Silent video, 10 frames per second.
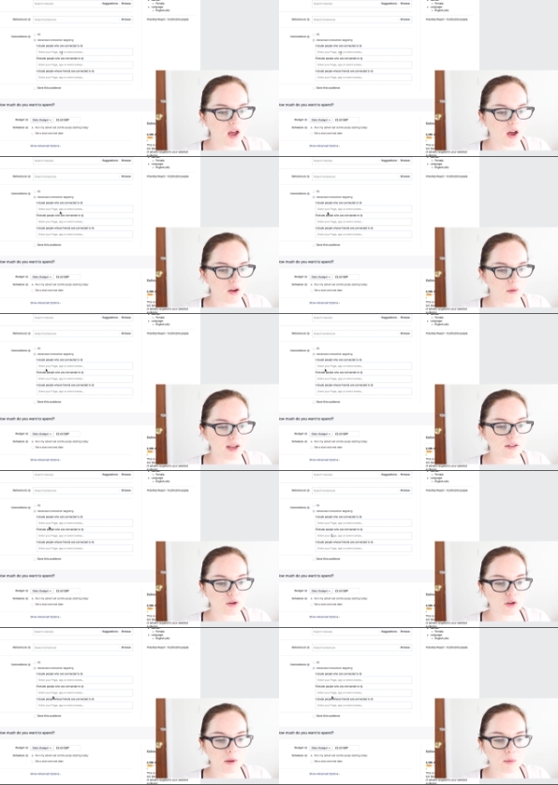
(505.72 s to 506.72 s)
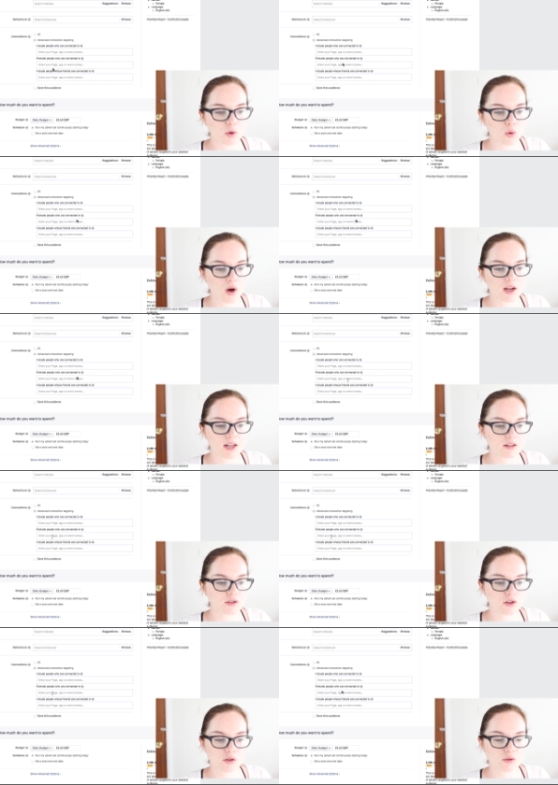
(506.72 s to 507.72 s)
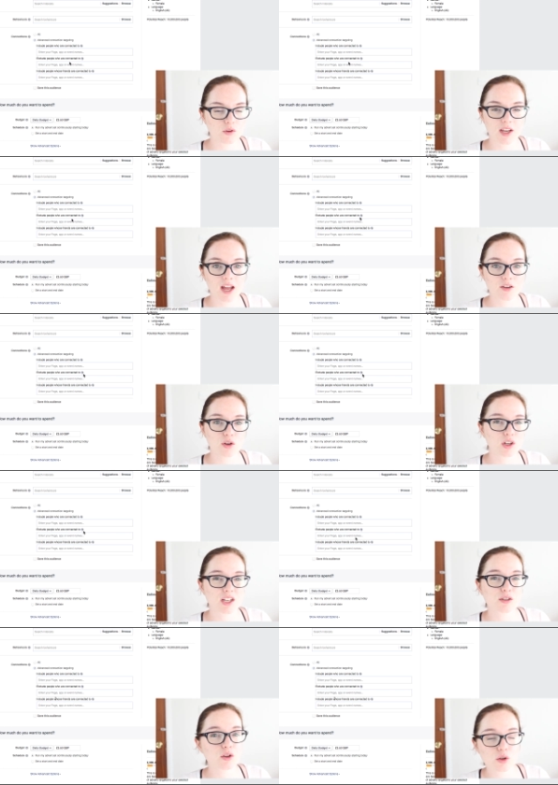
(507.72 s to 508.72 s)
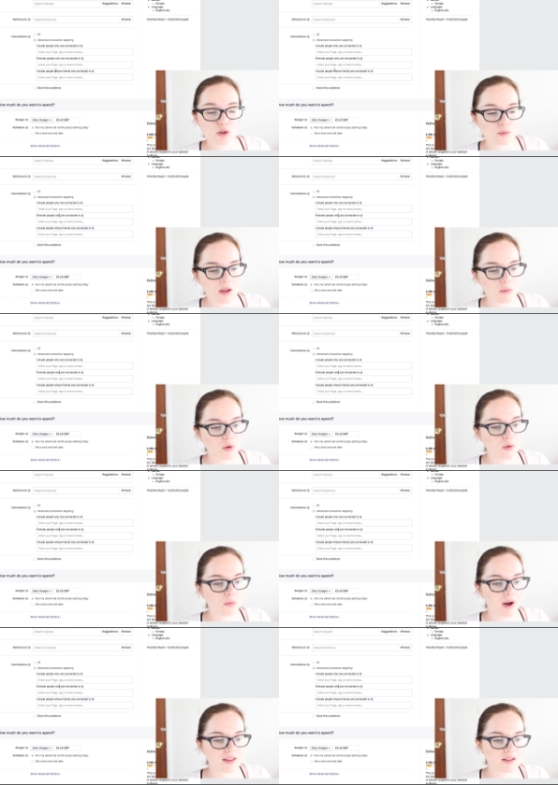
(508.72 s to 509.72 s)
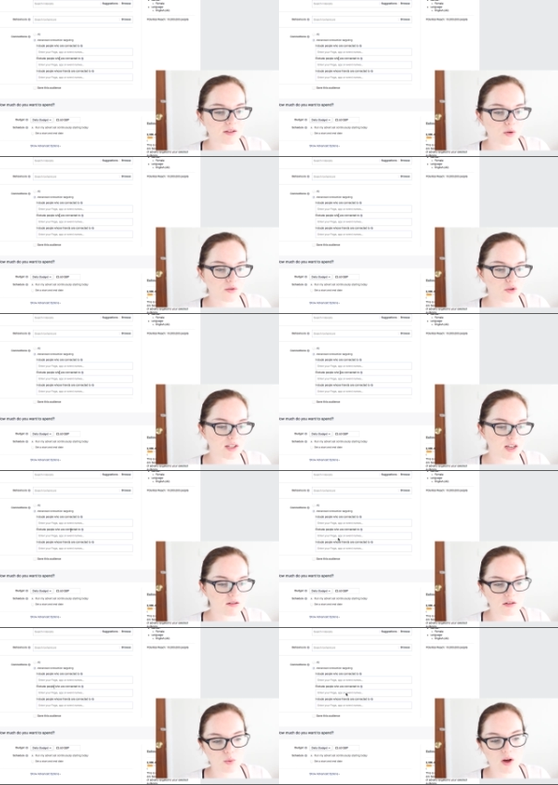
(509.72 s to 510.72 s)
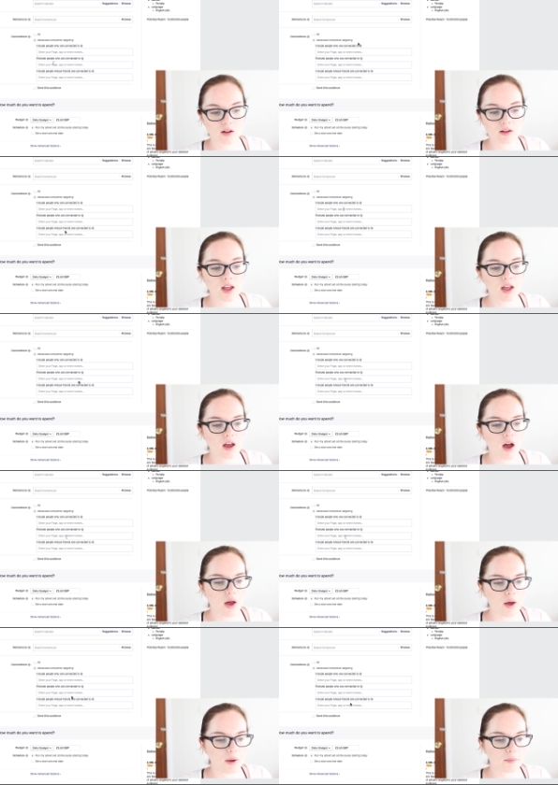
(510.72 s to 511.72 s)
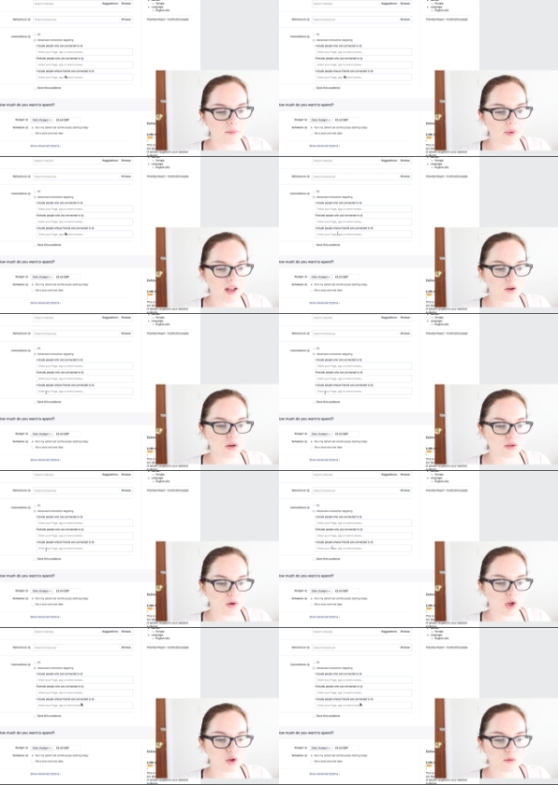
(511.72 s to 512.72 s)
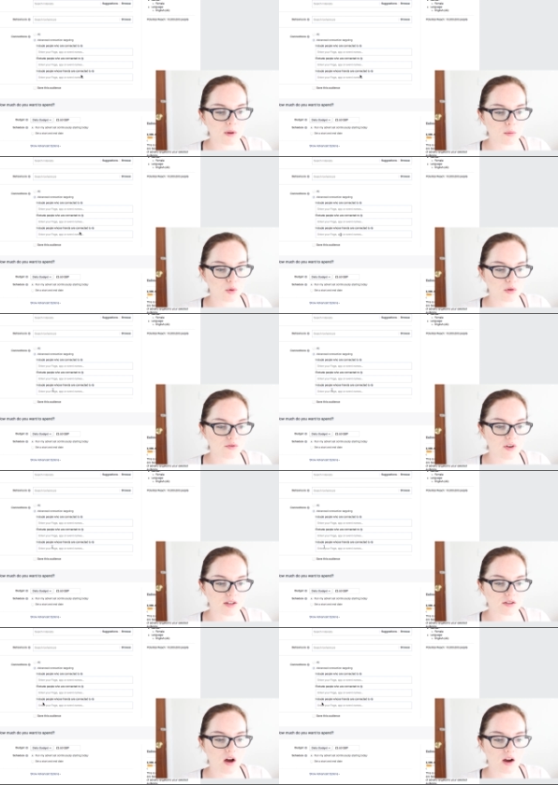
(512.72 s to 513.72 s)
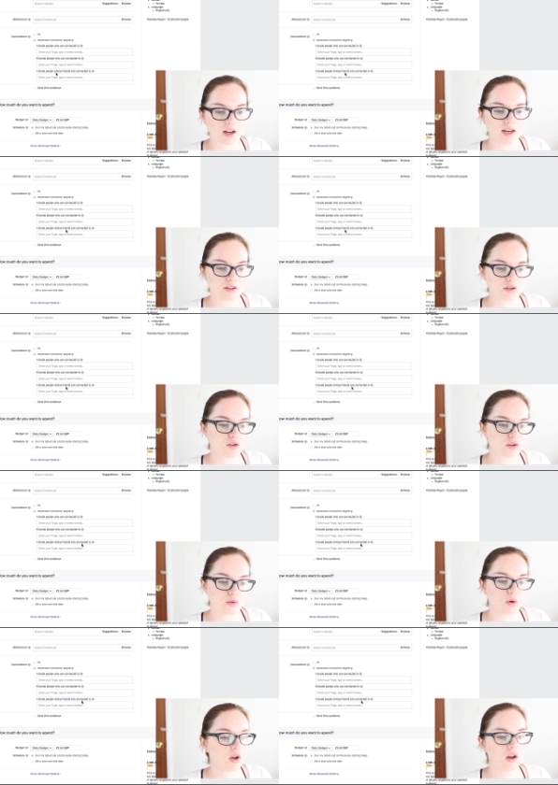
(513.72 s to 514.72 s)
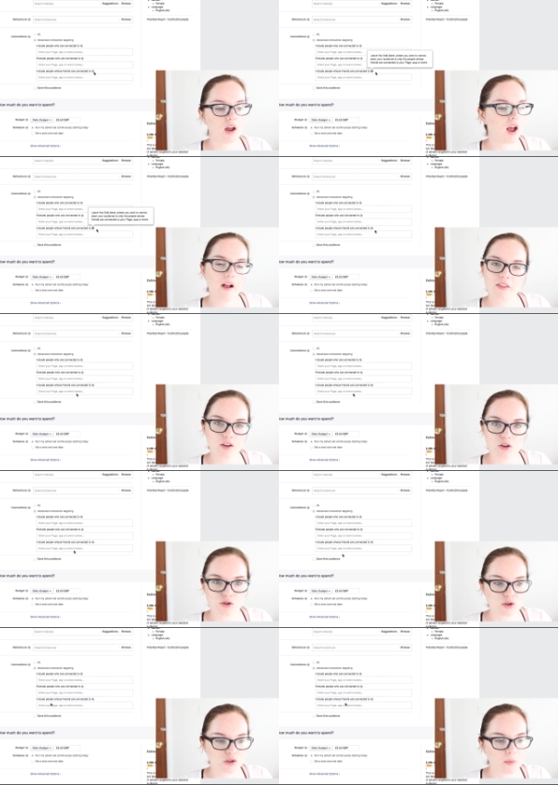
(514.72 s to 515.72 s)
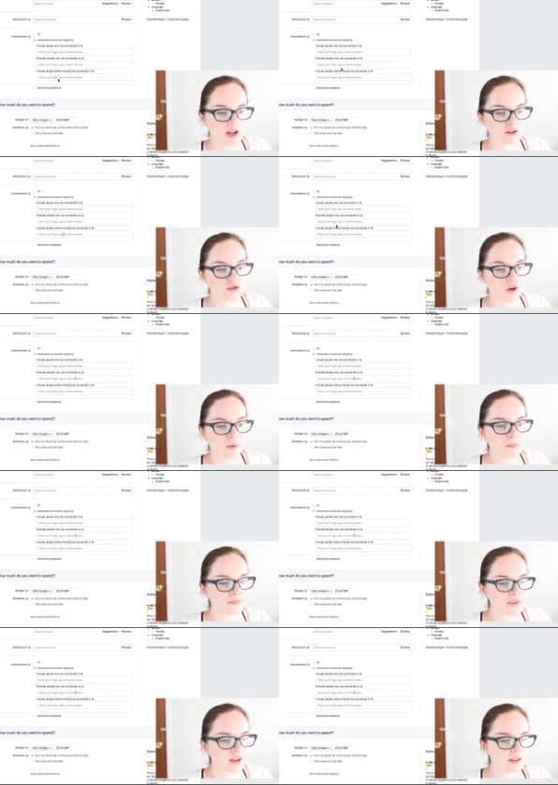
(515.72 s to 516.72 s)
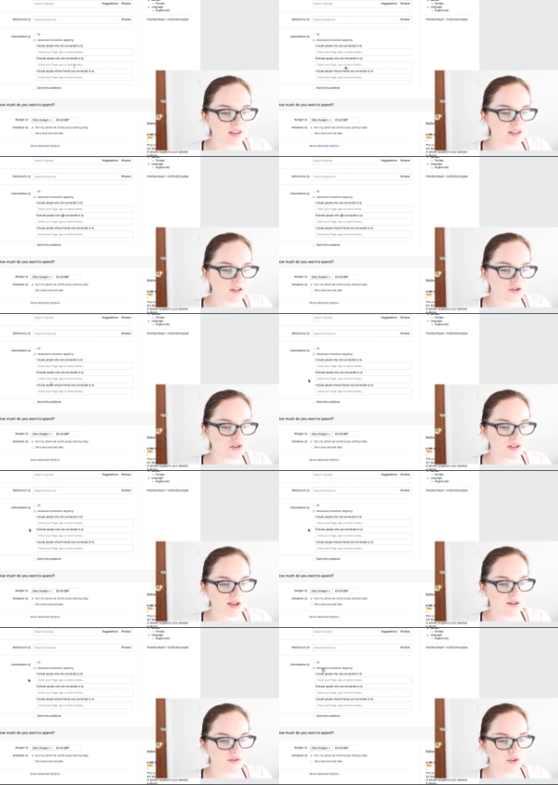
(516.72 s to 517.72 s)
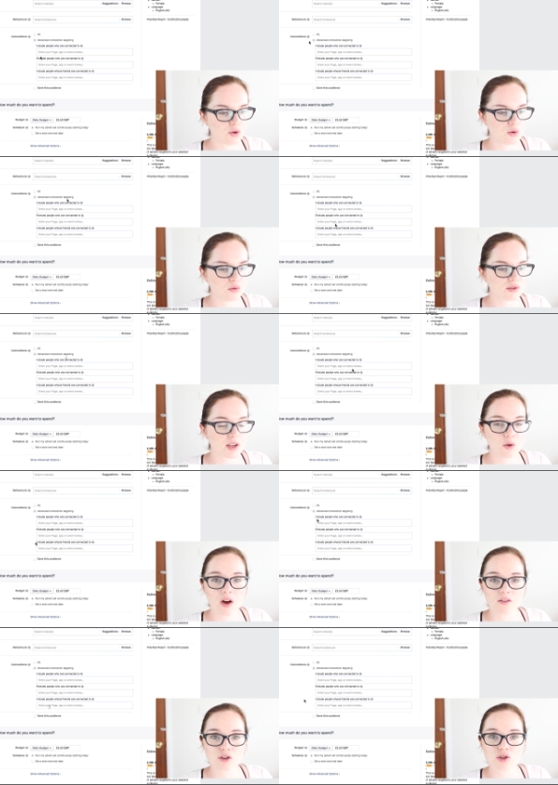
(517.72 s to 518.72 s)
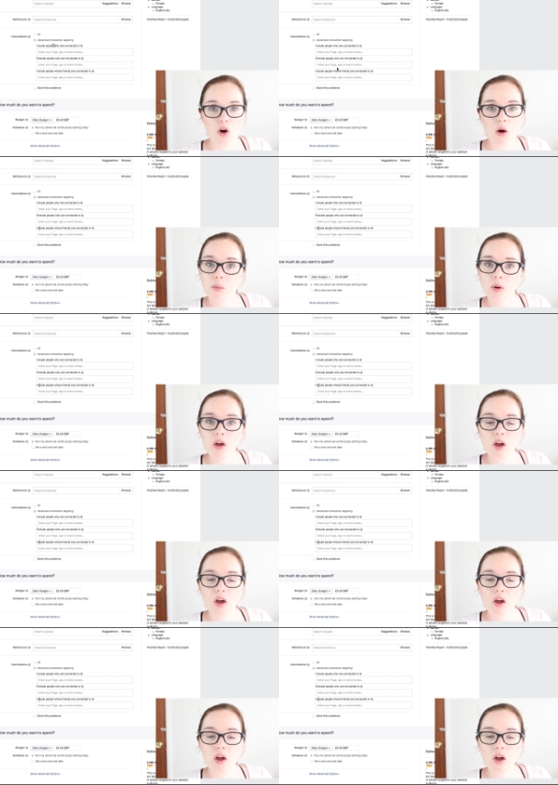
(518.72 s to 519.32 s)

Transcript: Exclude people who are connected to, so again you can exclude people by this sort of criteria as well, and also include people whose friends are connected to, and then you can choose a page. So this is just if you say you have a shop